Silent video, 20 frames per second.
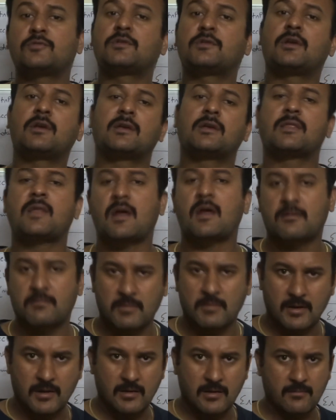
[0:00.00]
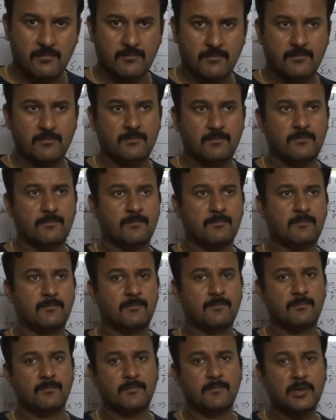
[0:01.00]
in that medium
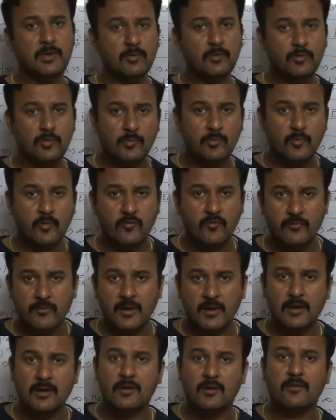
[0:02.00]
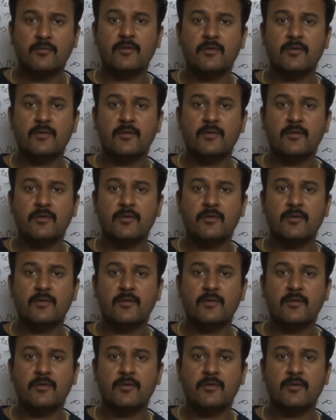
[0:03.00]
due to movement of